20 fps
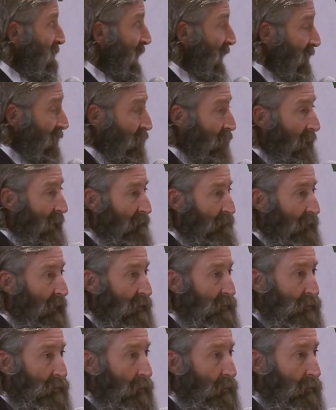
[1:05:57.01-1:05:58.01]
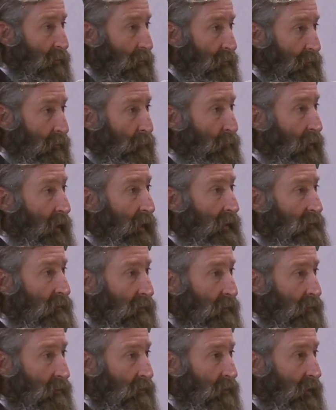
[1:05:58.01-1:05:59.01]
that graph I showed you of the
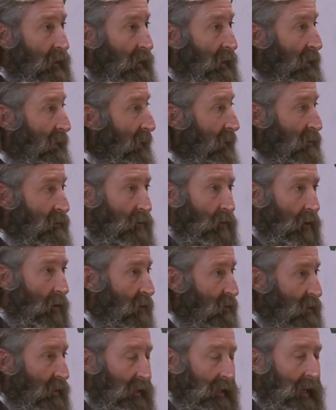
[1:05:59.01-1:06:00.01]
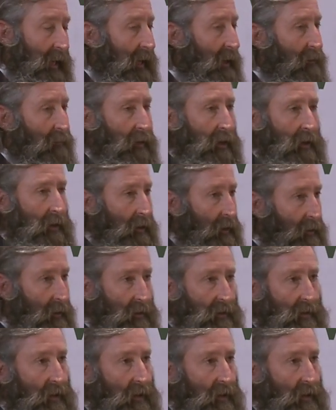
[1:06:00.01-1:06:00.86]
prices, it's causing everything to